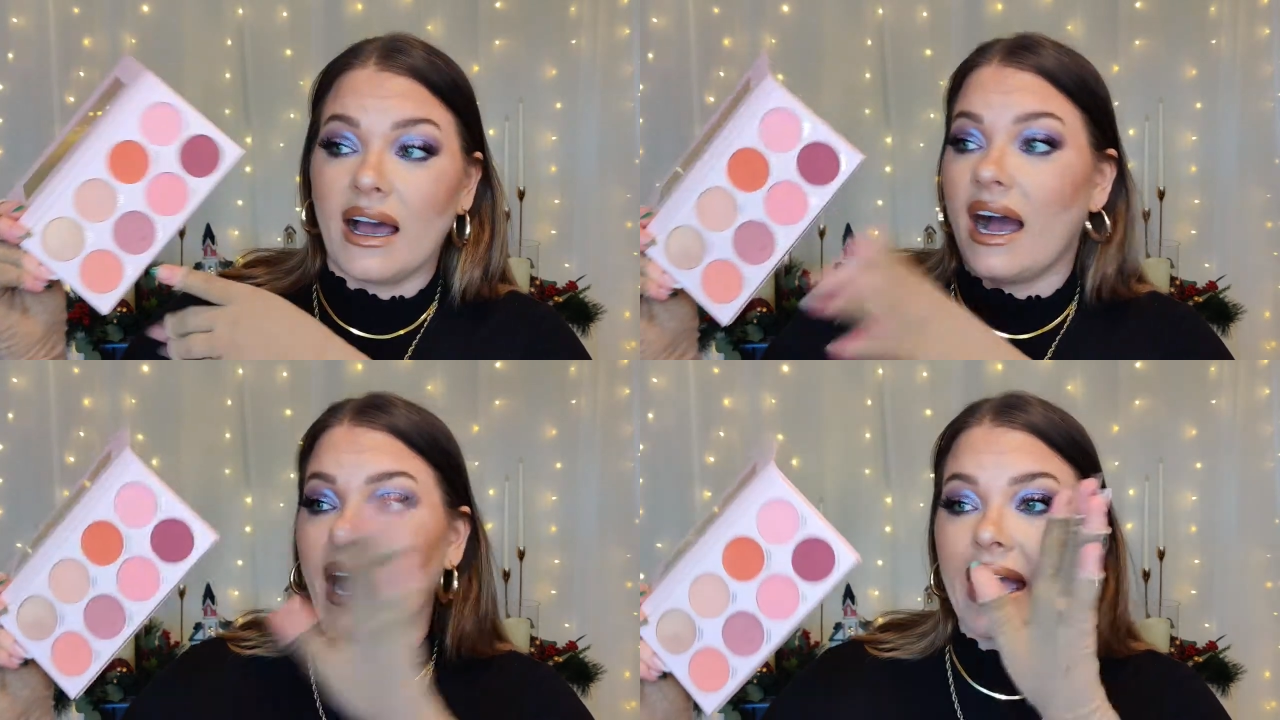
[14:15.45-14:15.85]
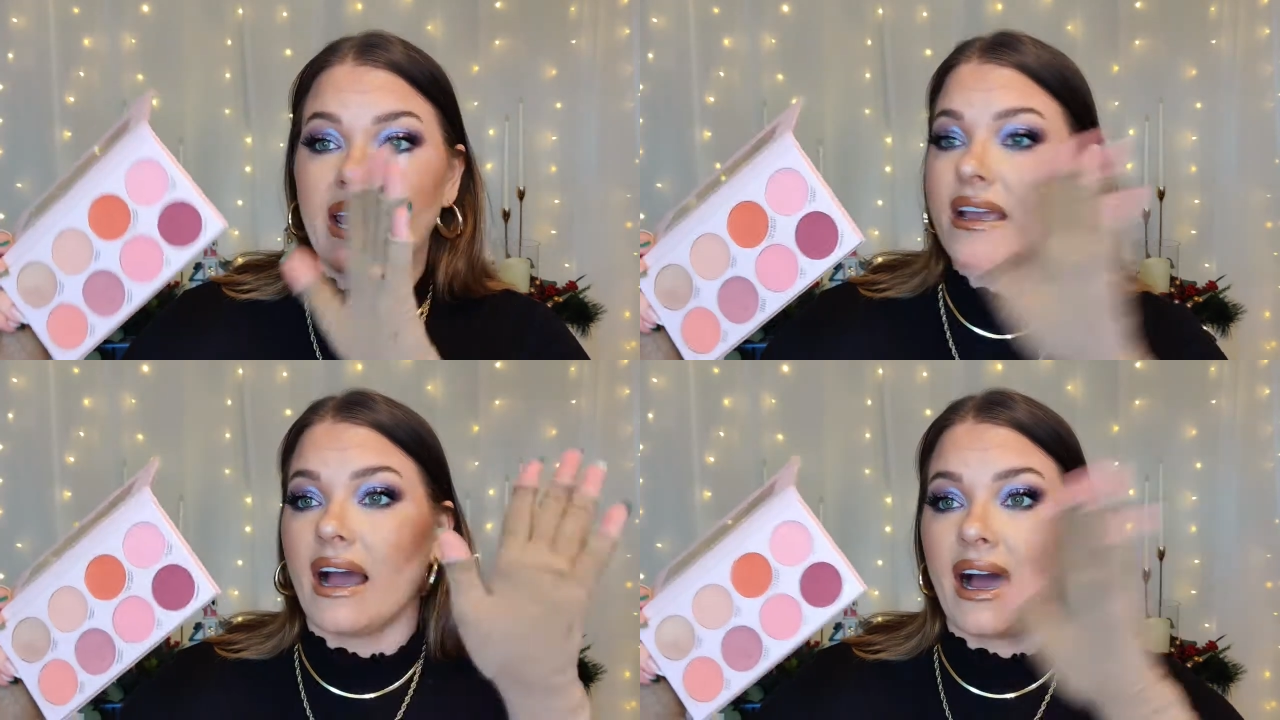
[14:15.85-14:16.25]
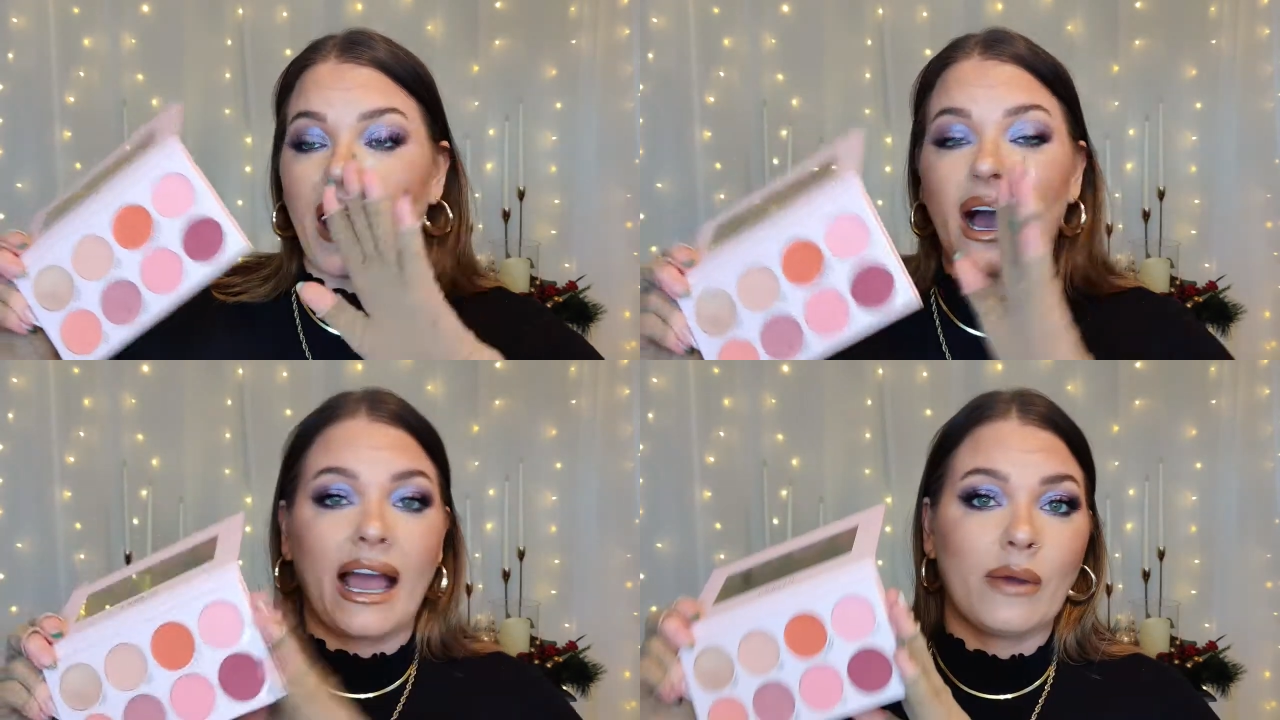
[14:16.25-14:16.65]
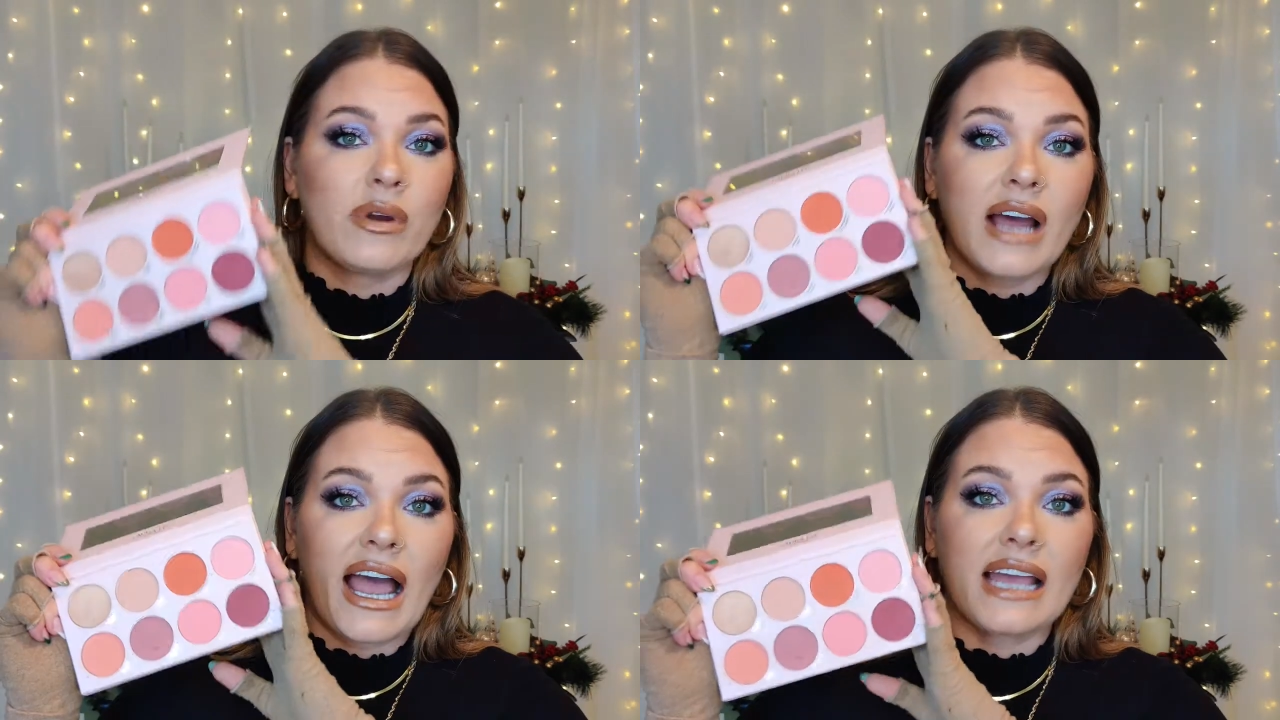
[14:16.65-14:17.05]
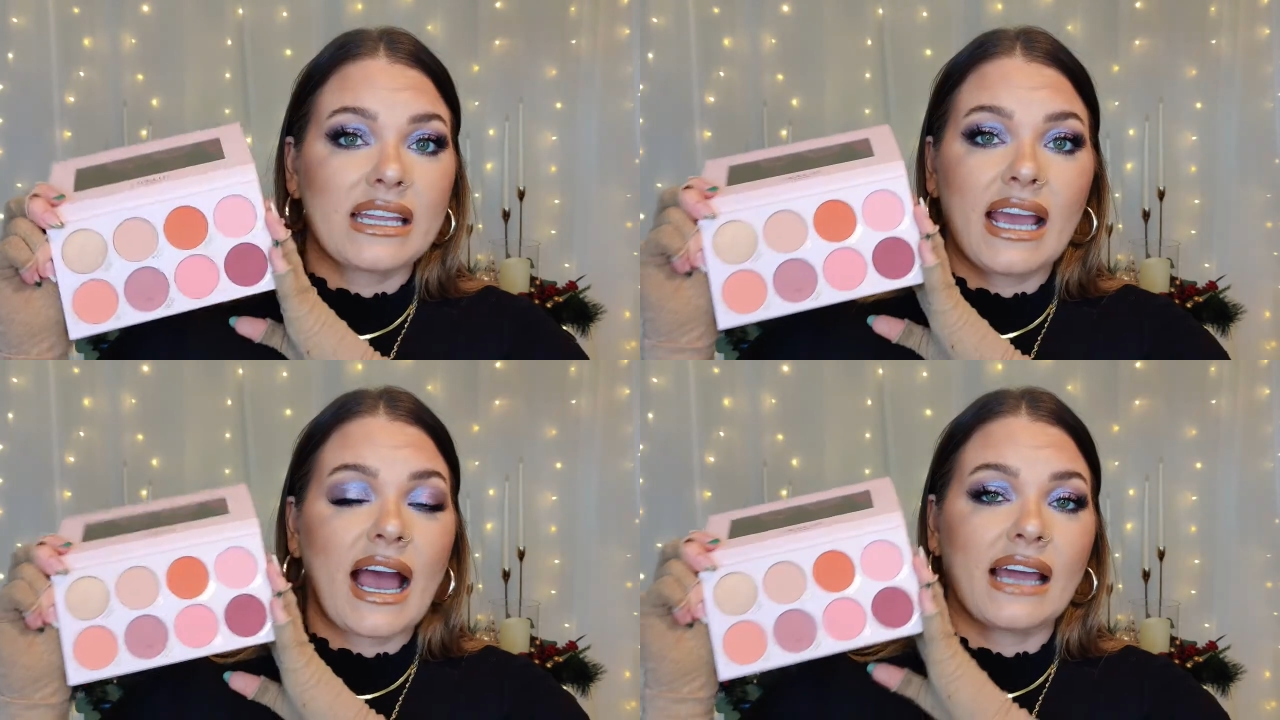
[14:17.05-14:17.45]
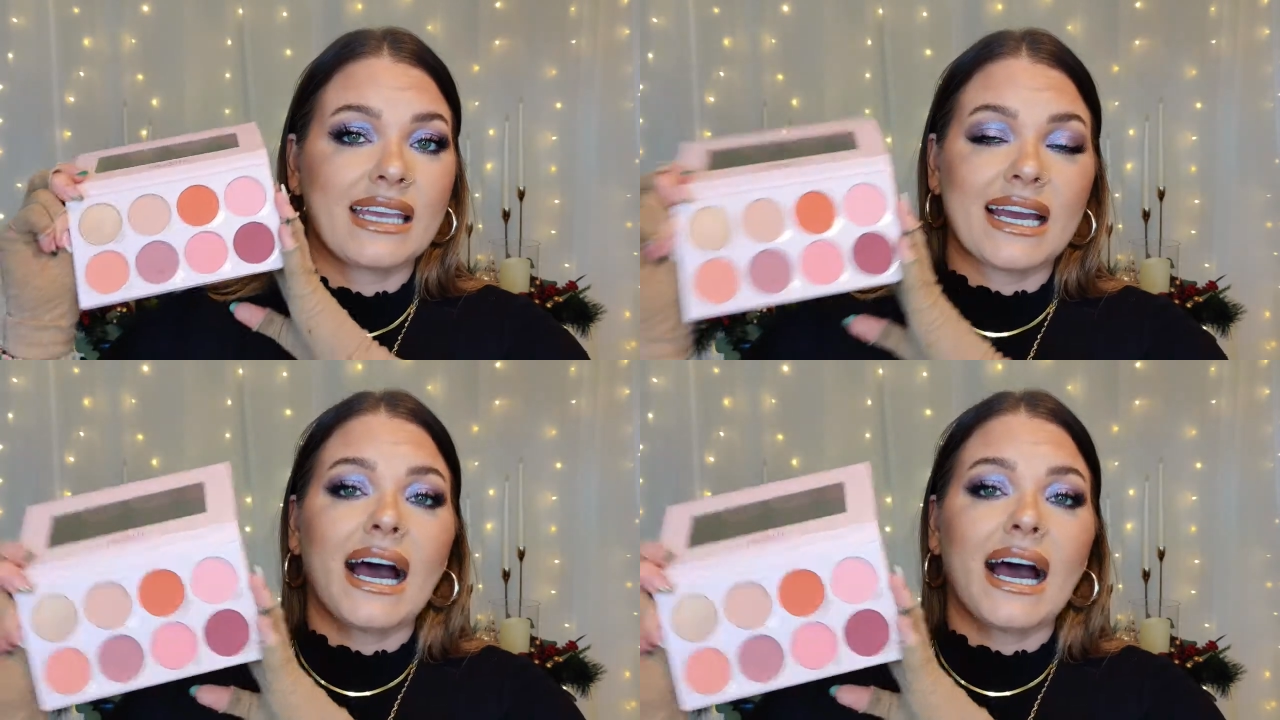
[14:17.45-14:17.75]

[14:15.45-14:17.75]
I would highly, highly,